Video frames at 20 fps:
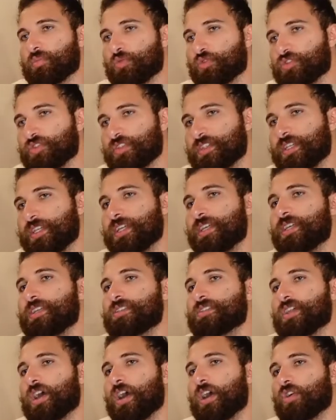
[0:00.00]

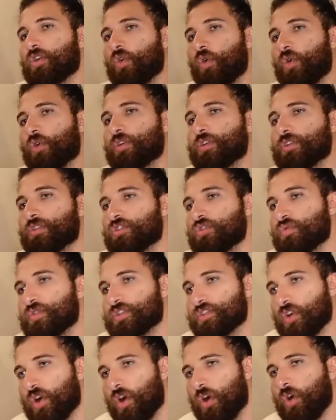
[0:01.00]
proceeds according to
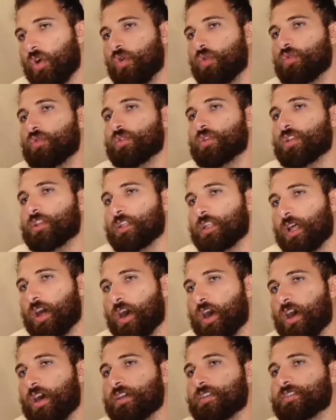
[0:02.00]
its own
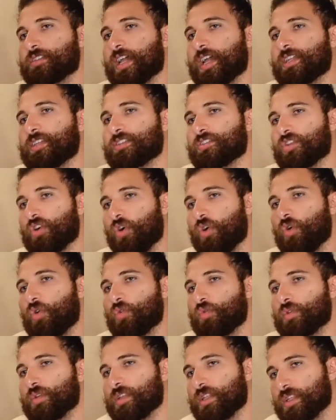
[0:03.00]
laws and its
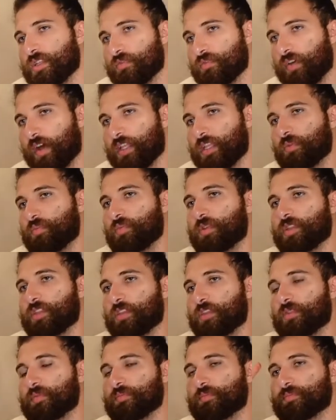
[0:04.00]
own
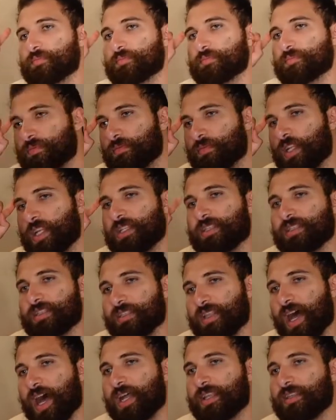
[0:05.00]
development. It's
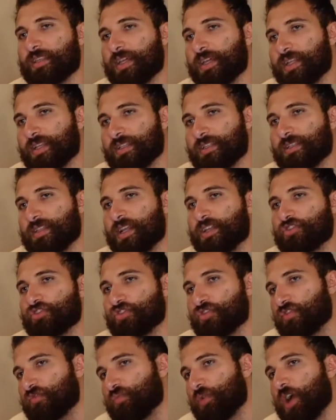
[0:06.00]
not an
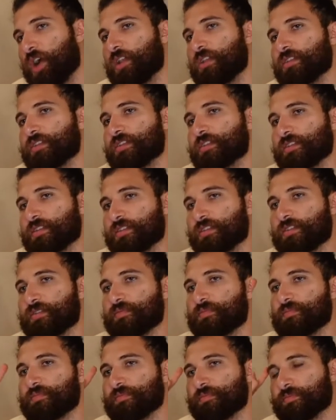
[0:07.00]
extension of
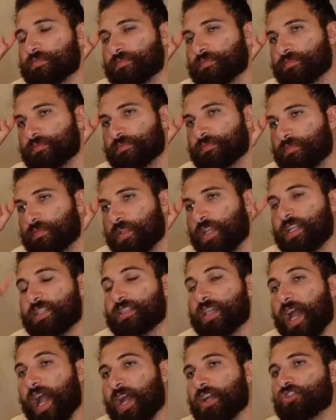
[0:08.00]
politics.
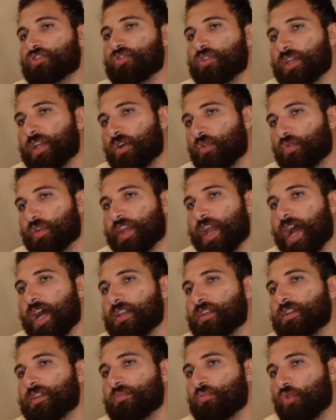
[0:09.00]
It's actually a
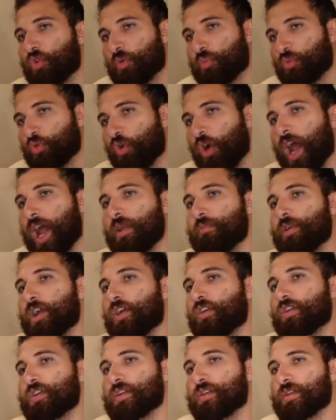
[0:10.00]
reality more
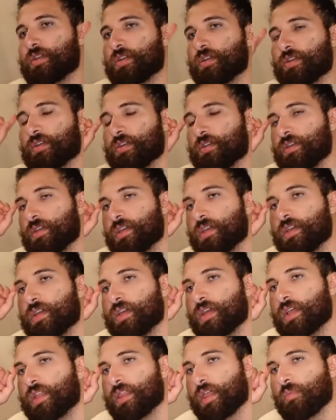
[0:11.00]
primary
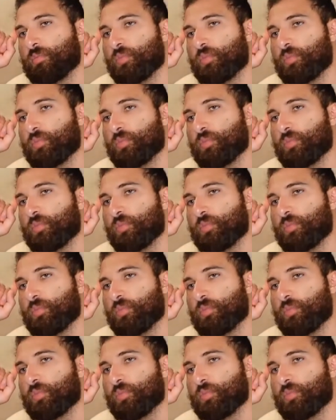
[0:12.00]
than